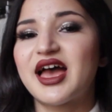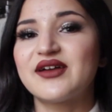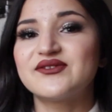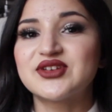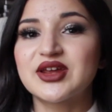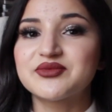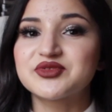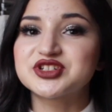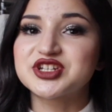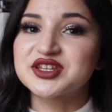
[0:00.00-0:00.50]

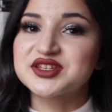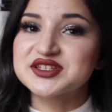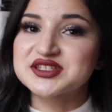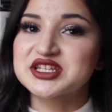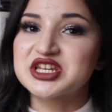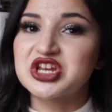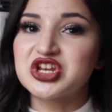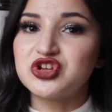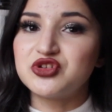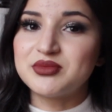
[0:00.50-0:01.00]
I've never done
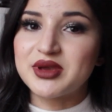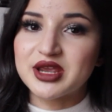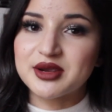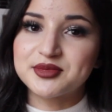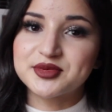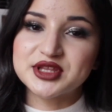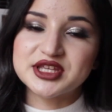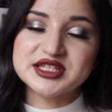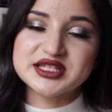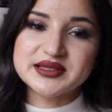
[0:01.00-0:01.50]
this in a new
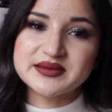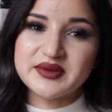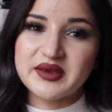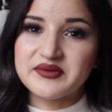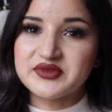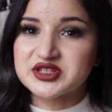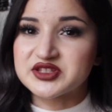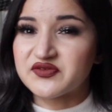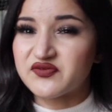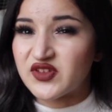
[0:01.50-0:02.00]
makeup releases,
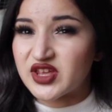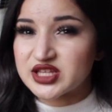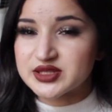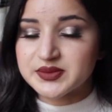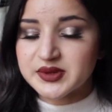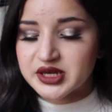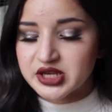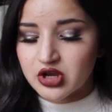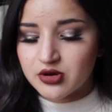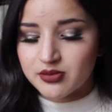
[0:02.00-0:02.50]
favorites, and
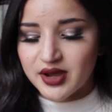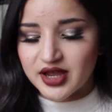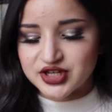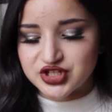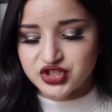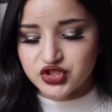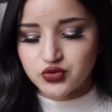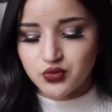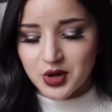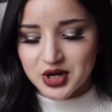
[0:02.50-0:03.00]
fails video, but I
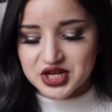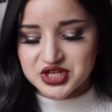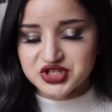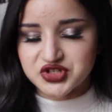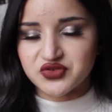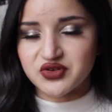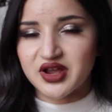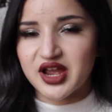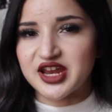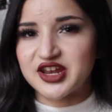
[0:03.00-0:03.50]
do want to
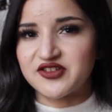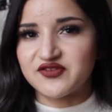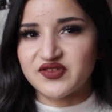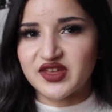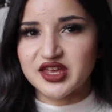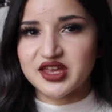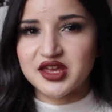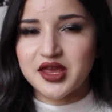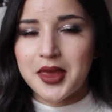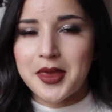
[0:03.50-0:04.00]
do a kind of
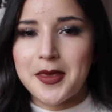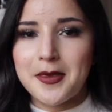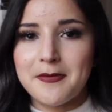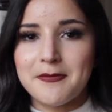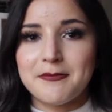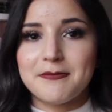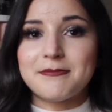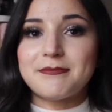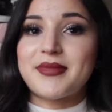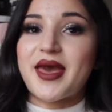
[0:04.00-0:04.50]
like
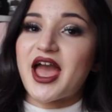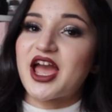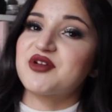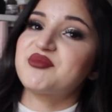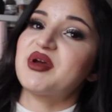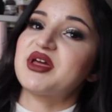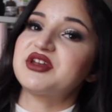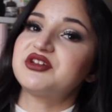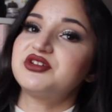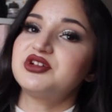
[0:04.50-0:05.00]

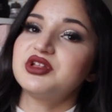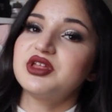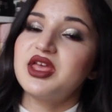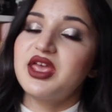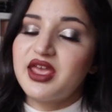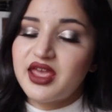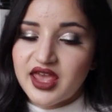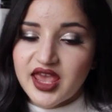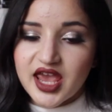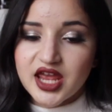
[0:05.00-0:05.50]
backpedal
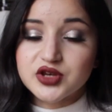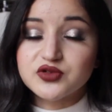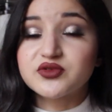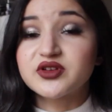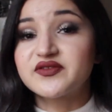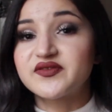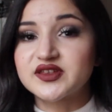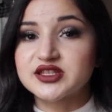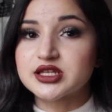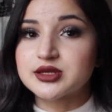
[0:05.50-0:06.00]
and
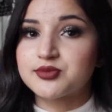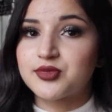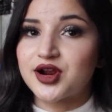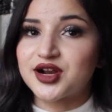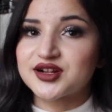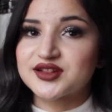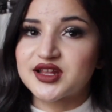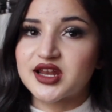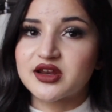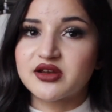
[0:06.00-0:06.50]
revisit a
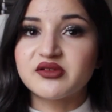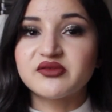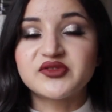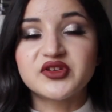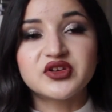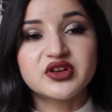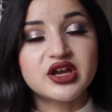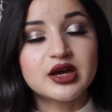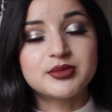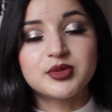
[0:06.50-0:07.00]
product that I
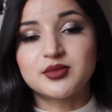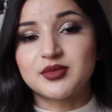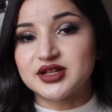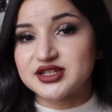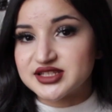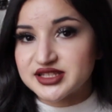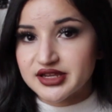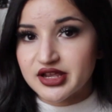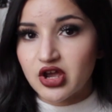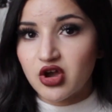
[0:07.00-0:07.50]
reviewed a couple
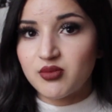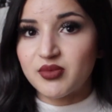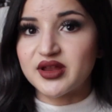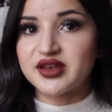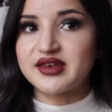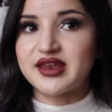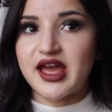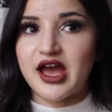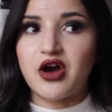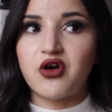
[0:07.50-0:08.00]
months ago,
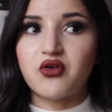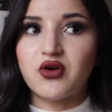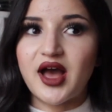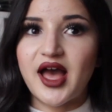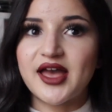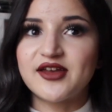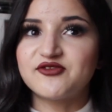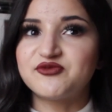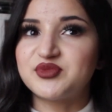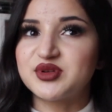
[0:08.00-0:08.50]
but now
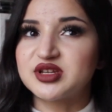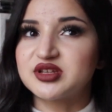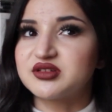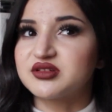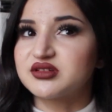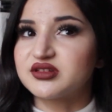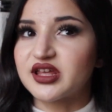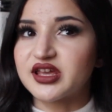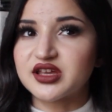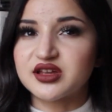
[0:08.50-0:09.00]
I've
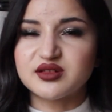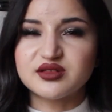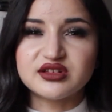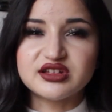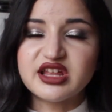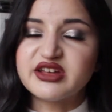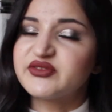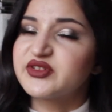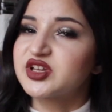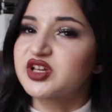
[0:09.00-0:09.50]
been like
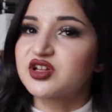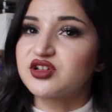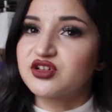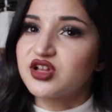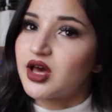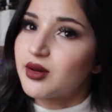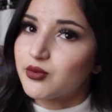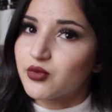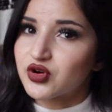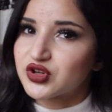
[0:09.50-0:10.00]
loving a
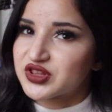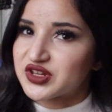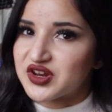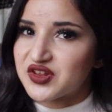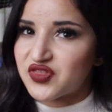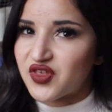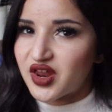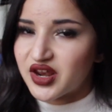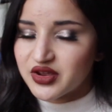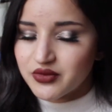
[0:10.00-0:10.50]
lot more than
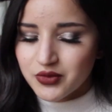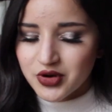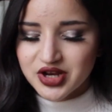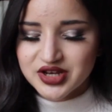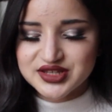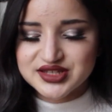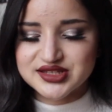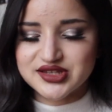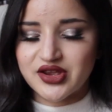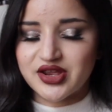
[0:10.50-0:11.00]
I thought I
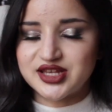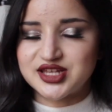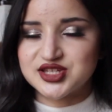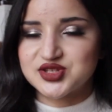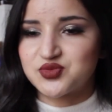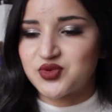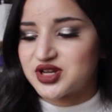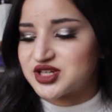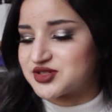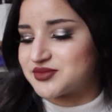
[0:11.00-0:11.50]
would, so I
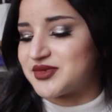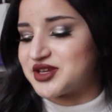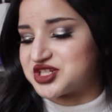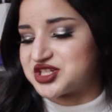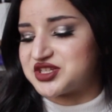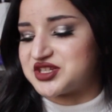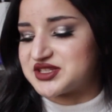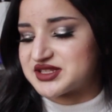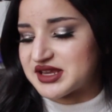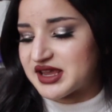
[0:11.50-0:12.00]
just wanted to
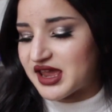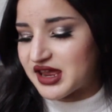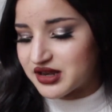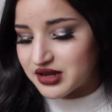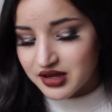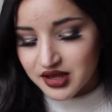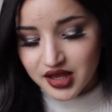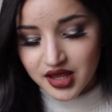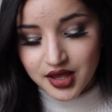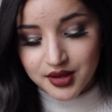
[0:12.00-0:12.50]
mention these
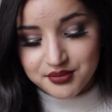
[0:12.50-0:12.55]
again.